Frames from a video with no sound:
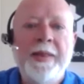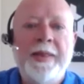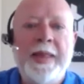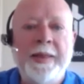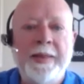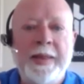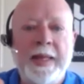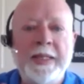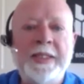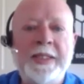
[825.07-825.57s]

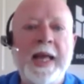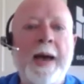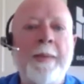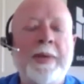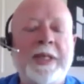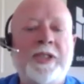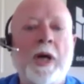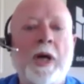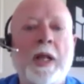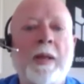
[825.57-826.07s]
then this time
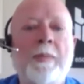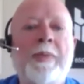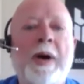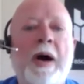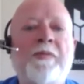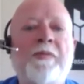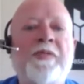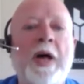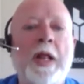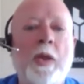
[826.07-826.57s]
it's all
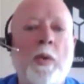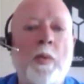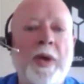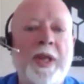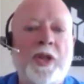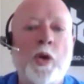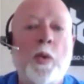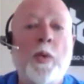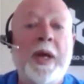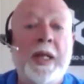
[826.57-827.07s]
about
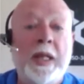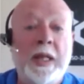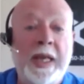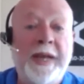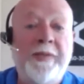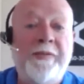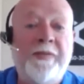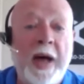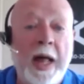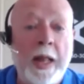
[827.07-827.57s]
doing
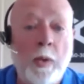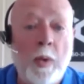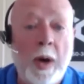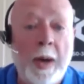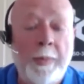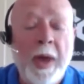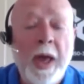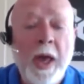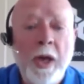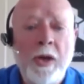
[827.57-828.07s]
lead follow-up.